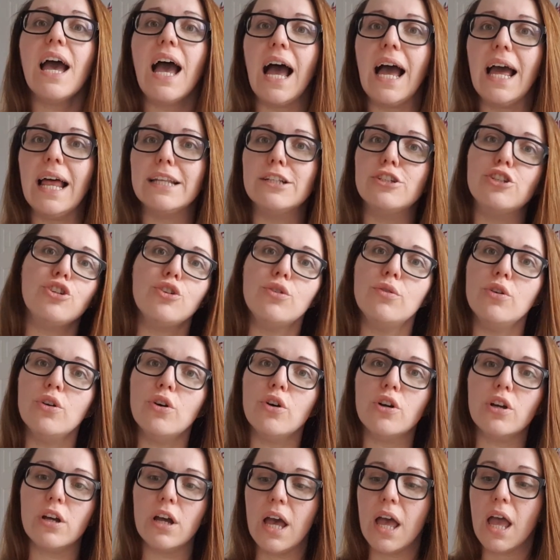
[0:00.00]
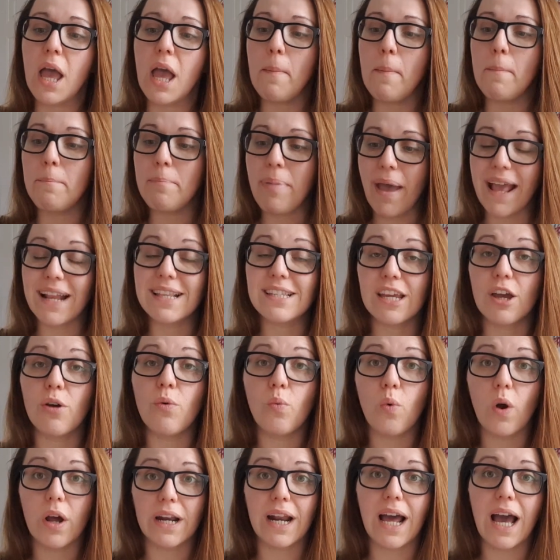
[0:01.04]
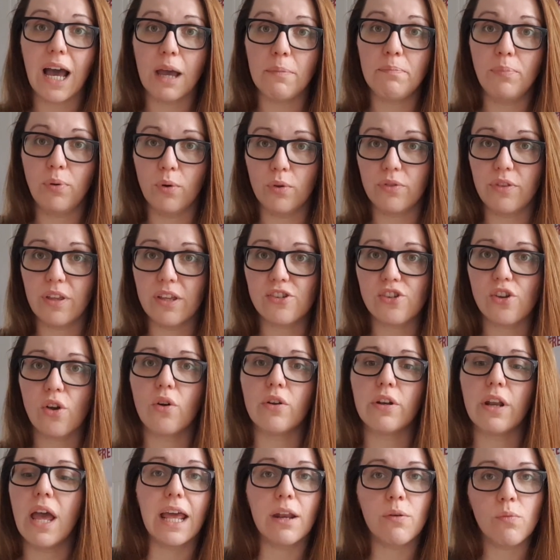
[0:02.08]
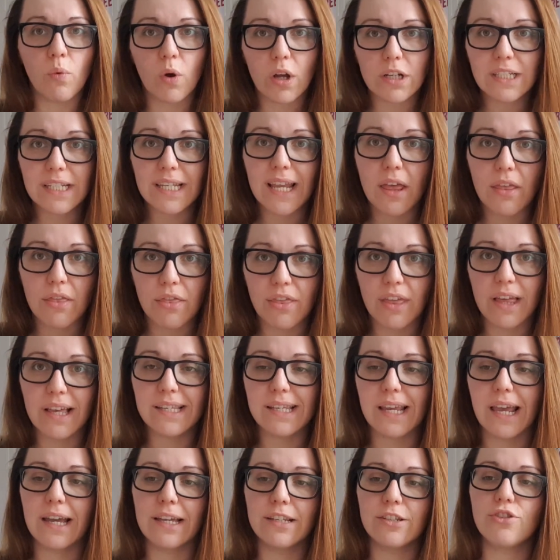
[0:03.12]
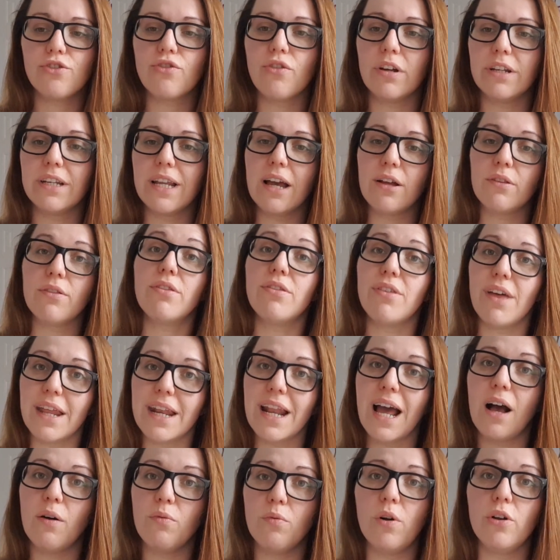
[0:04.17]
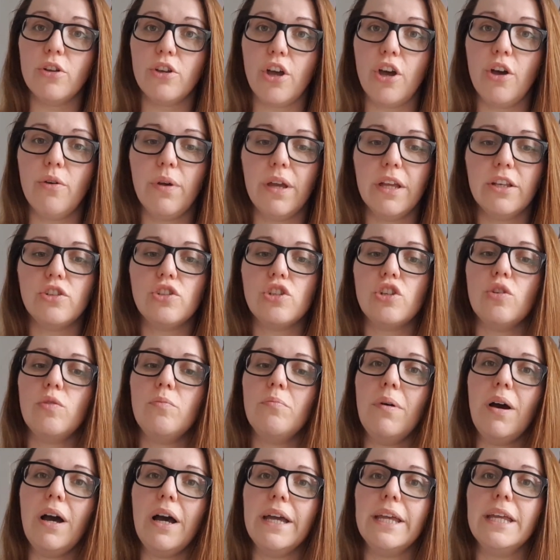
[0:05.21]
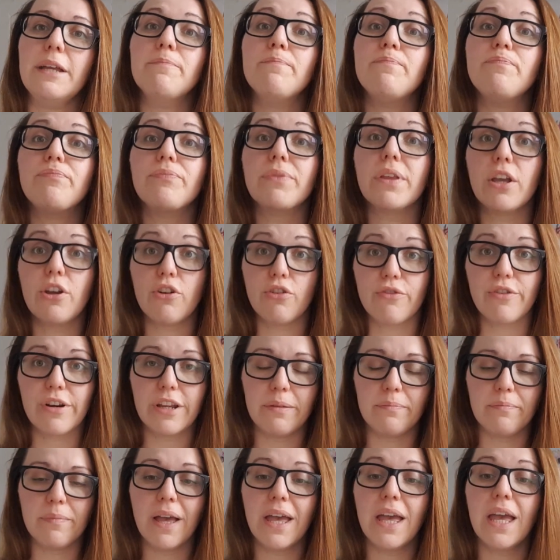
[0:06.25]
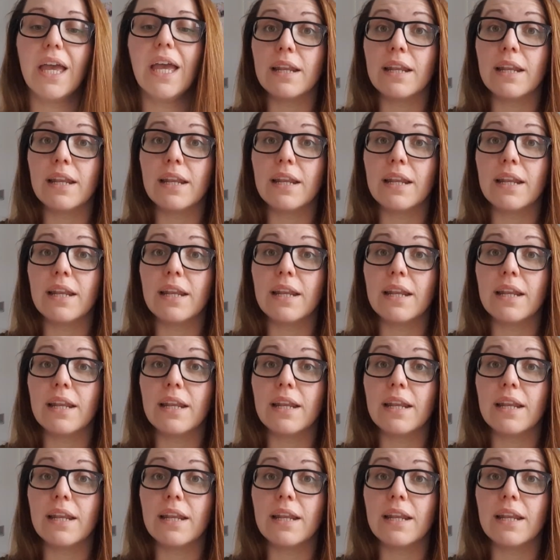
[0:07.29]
I do look better when I put this on. And once this has dried out, then I will go into my cream.